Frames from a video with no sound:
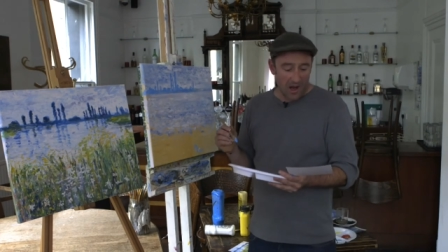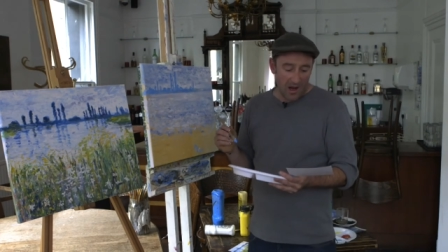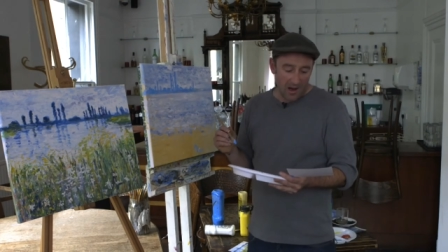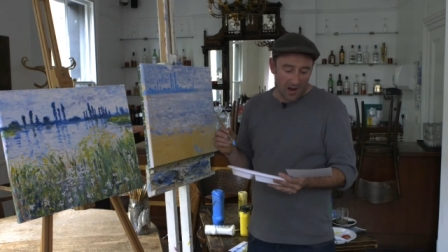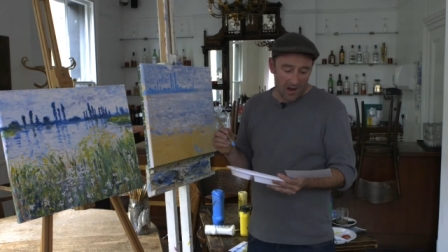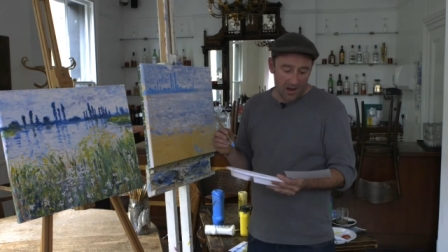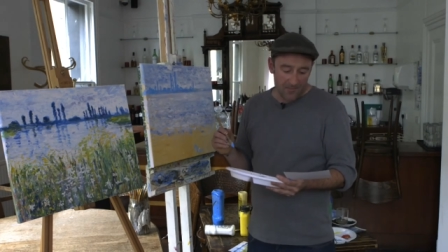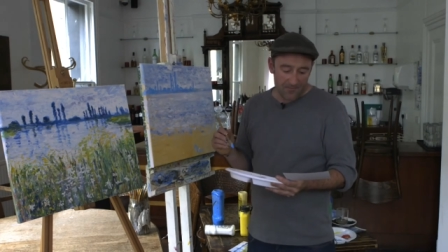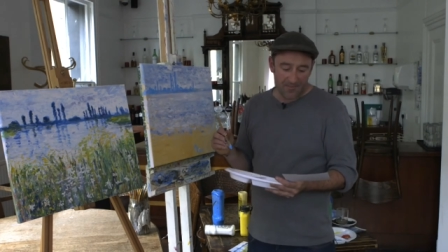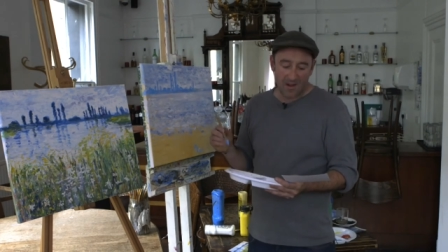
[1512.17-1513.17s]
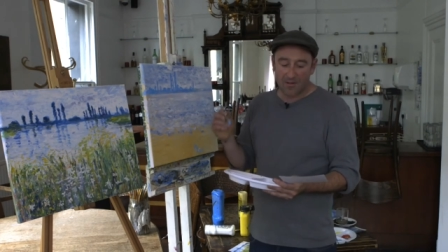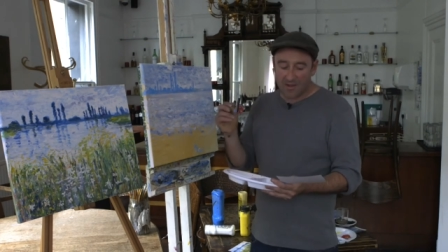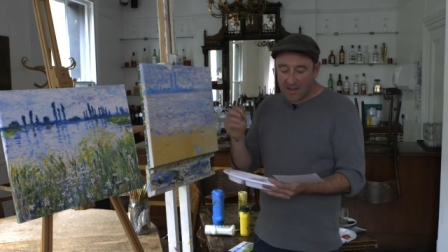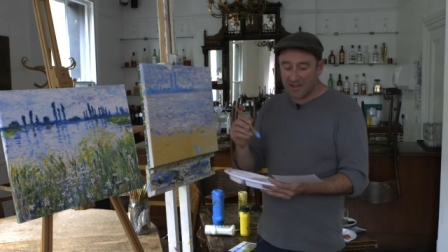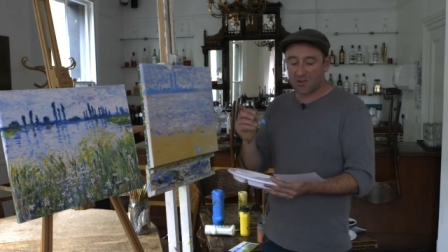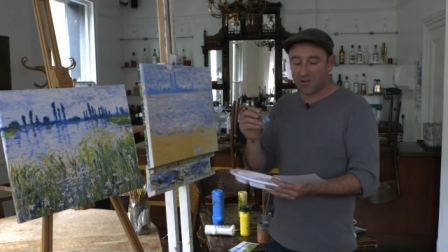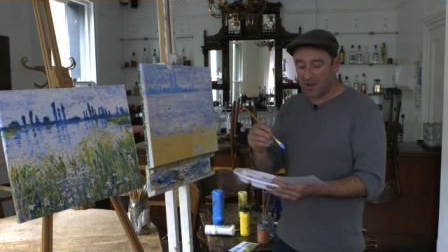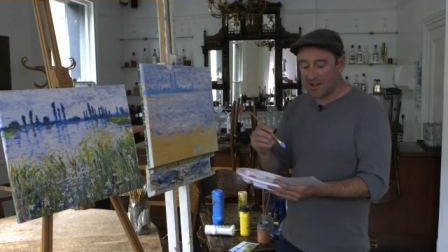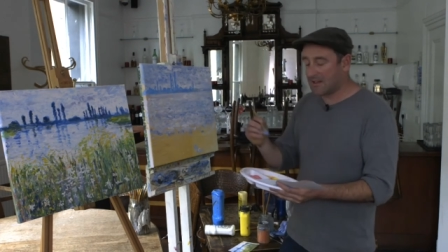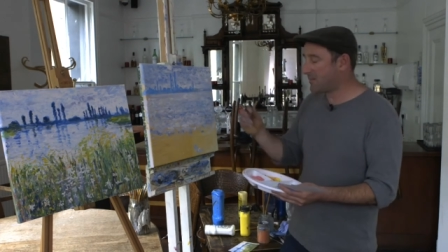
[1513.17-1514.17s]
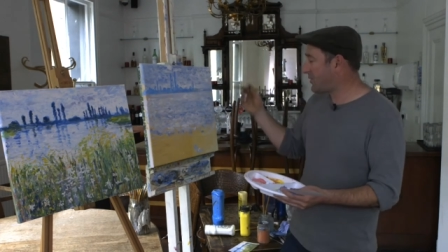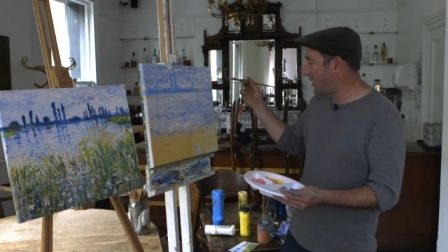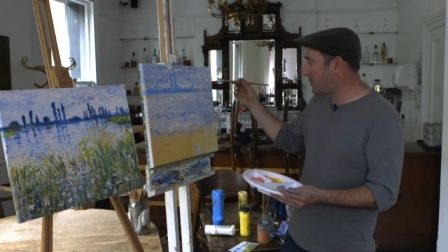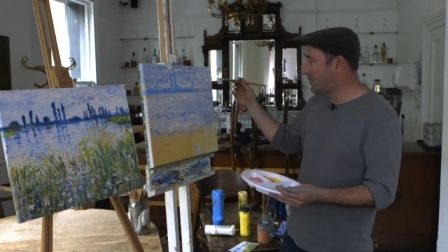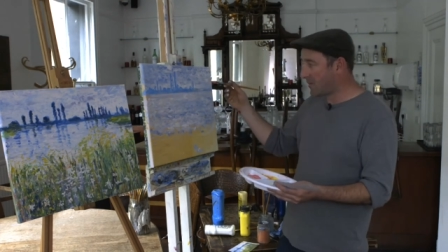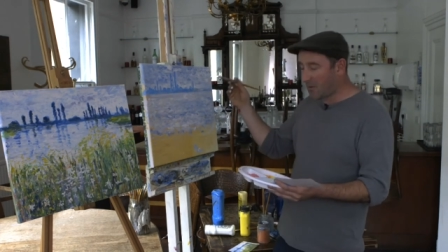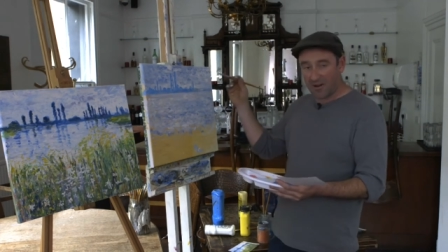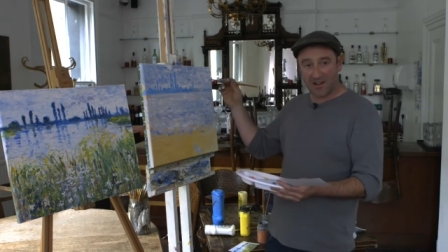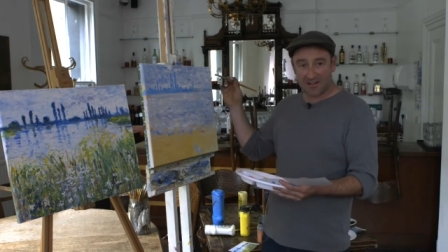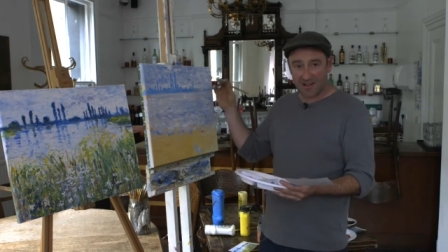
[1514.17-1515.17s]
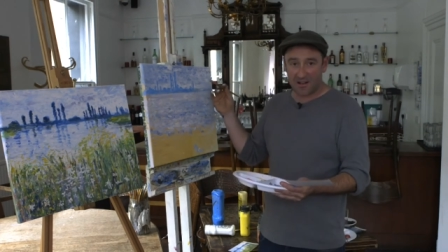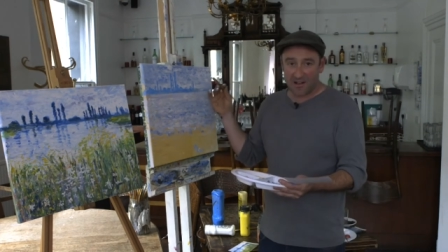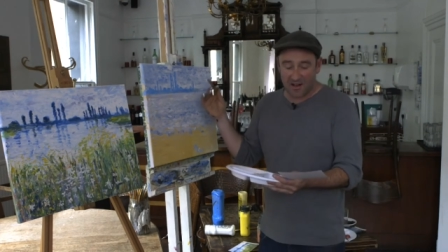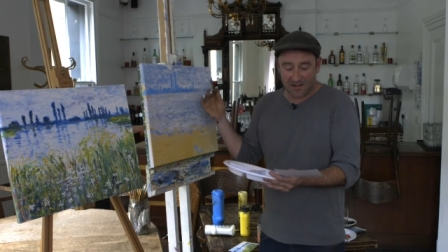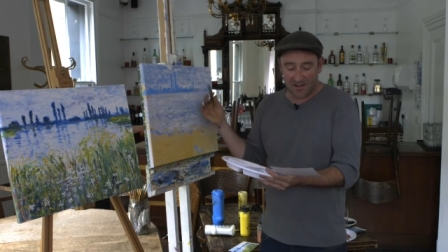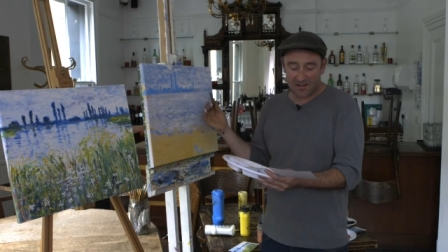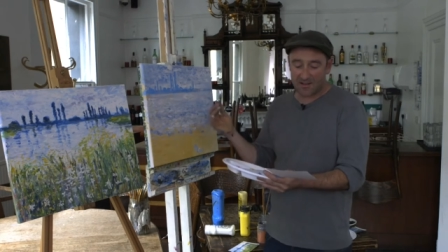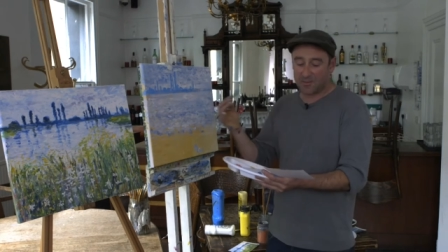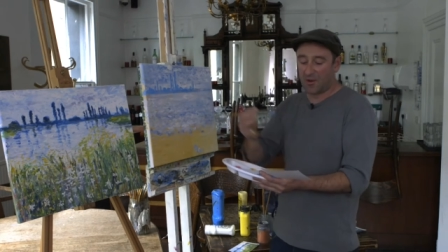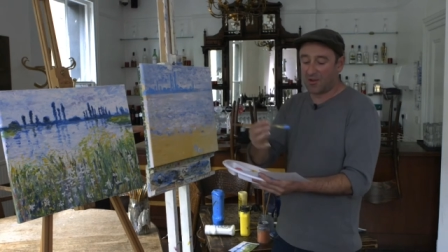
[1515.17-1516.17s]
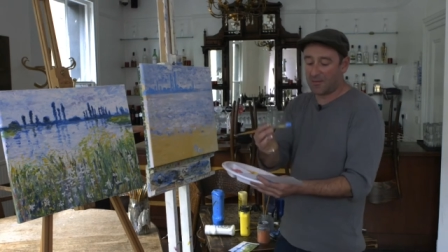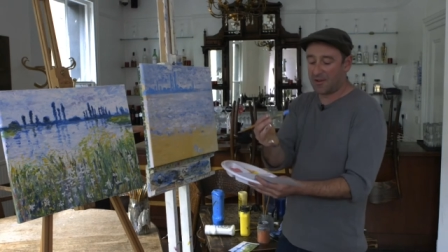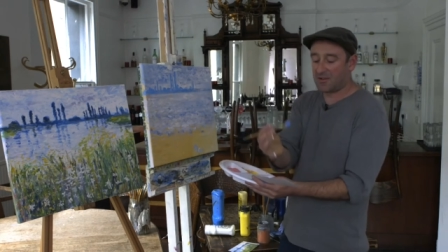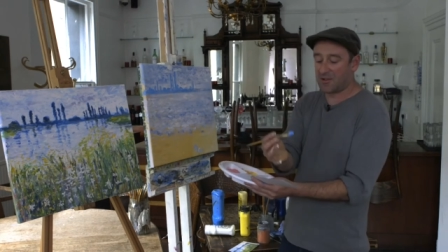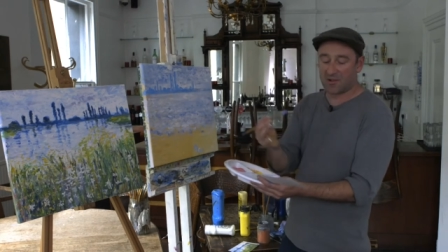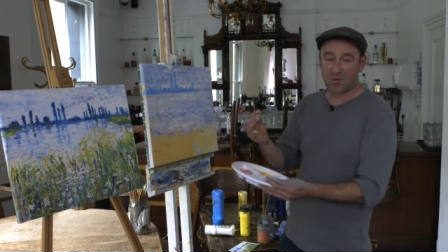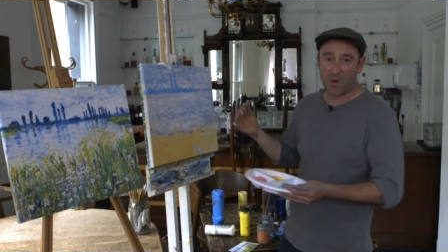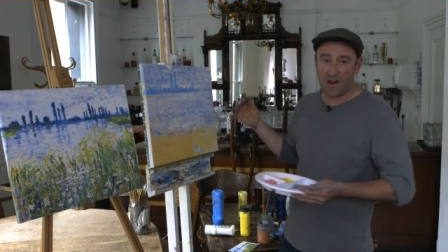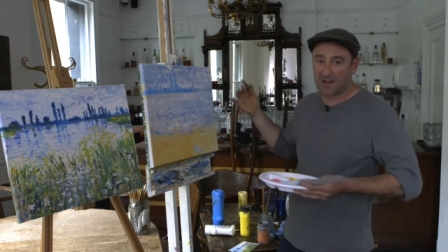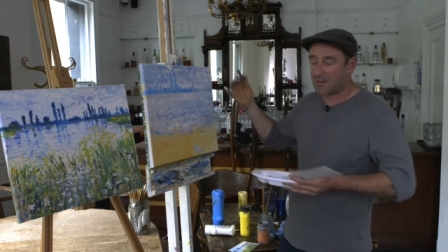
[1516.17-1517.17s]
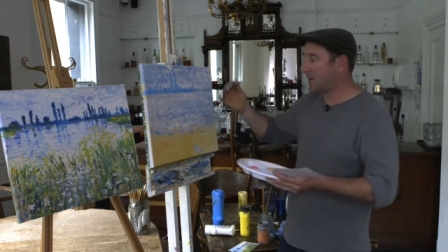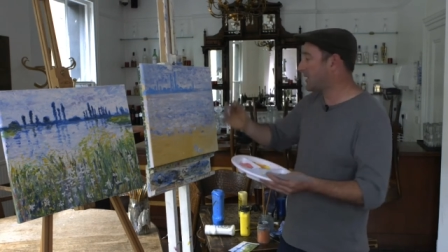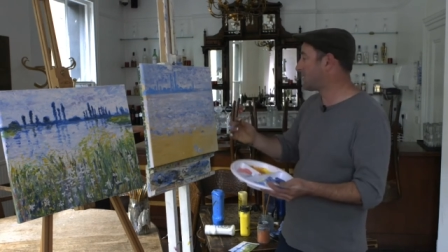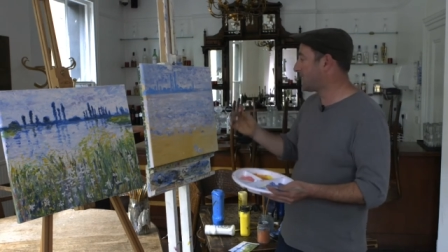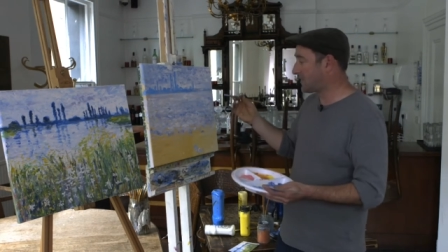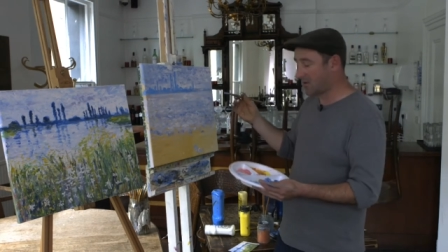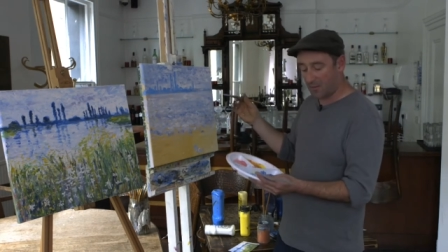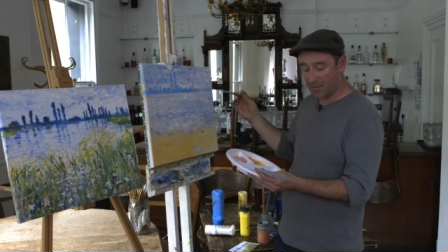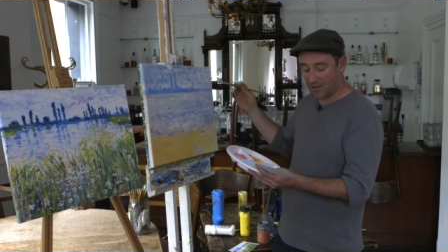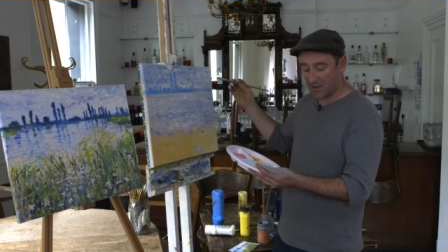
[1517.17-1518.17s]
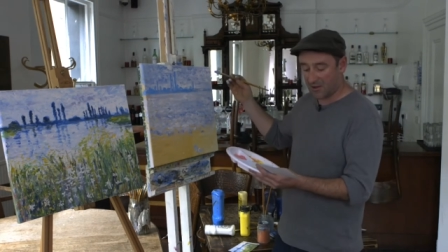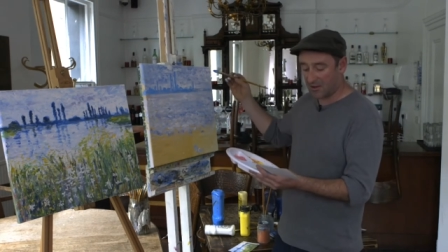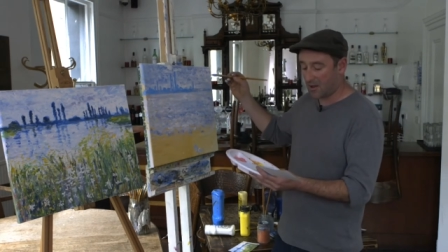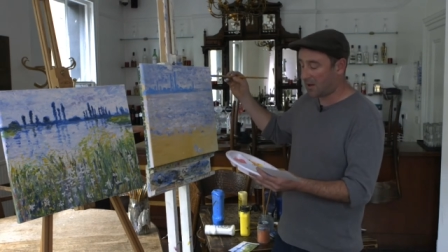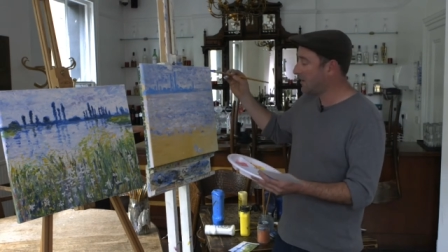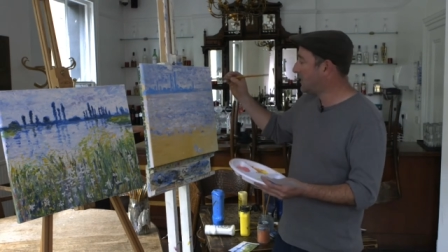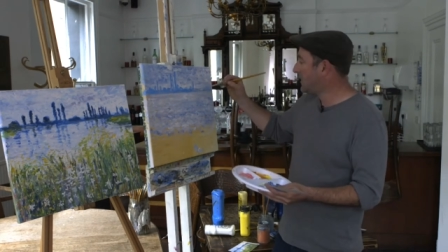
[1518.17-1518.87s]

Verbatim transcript: Um, these trees probably weren't exactly like this. He's put them in such a way to make a decent composition. So